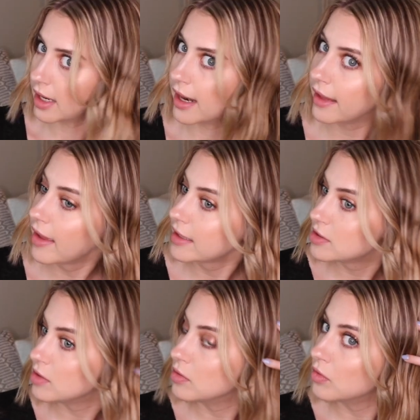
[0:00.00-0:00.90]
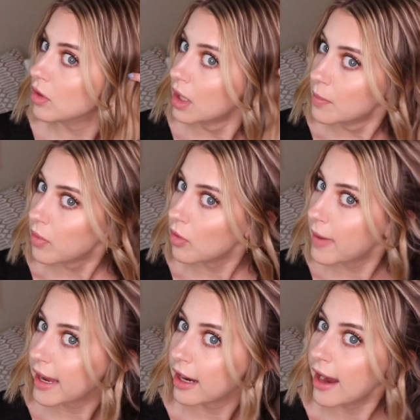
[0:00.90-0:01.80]
And I like to pull
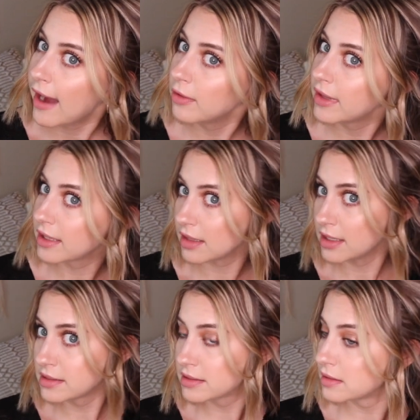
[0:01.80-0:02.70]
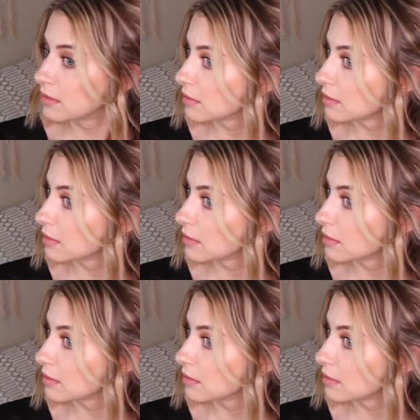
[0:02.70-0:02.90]
my hair out like this.